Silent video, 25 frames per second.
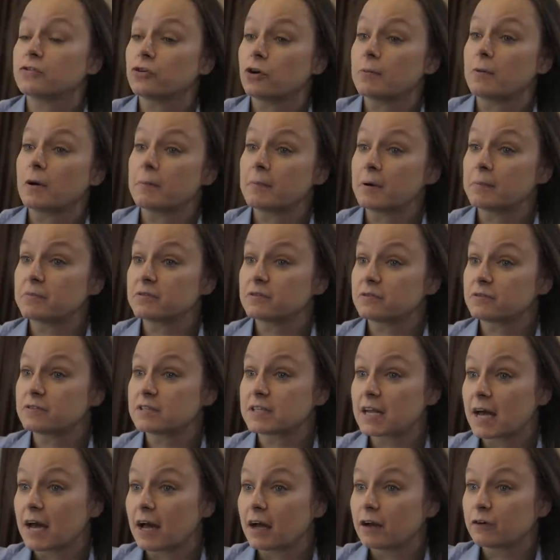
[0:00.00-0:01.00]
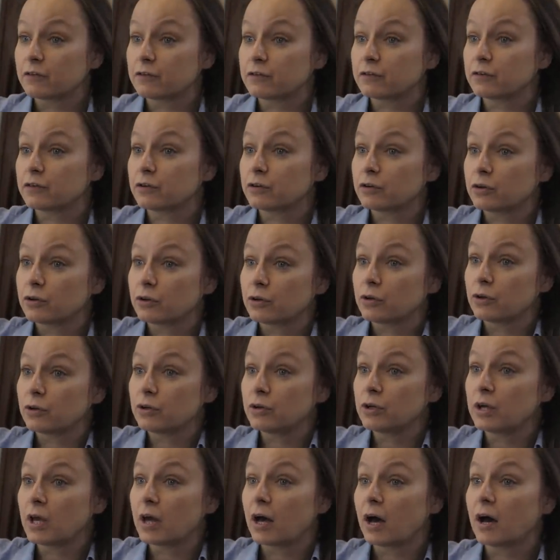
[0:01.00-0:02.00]
sorry, by members of staff?
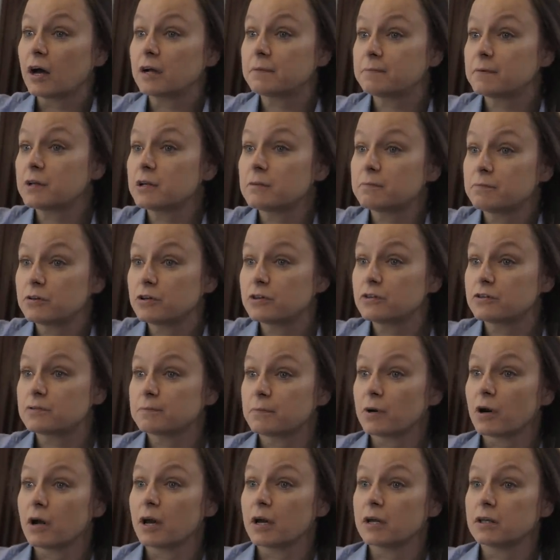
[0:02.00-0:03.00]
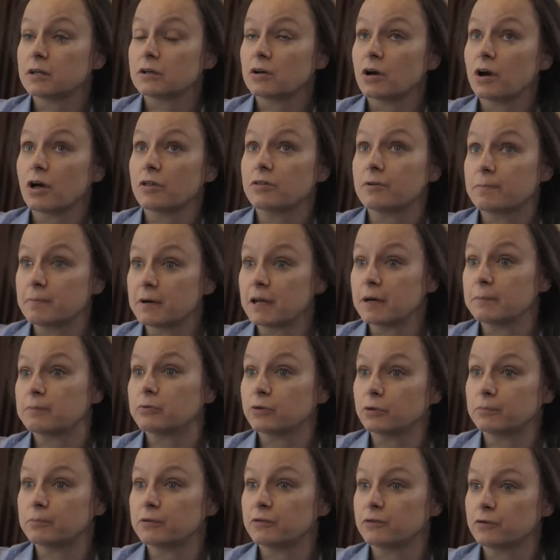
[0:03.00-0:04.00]
Yeah, I'd been abused by other
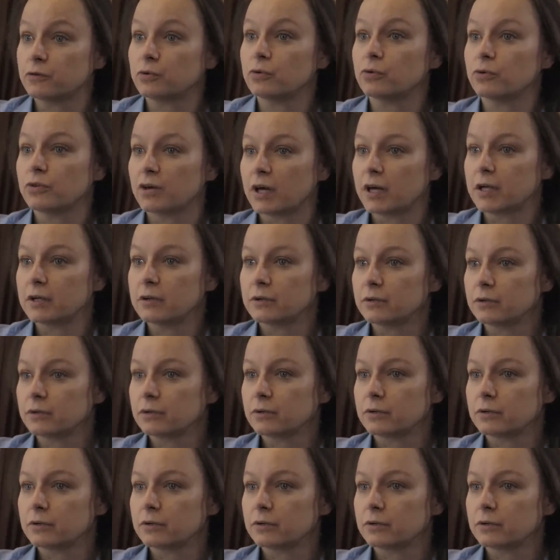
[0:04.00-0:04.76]
people before then.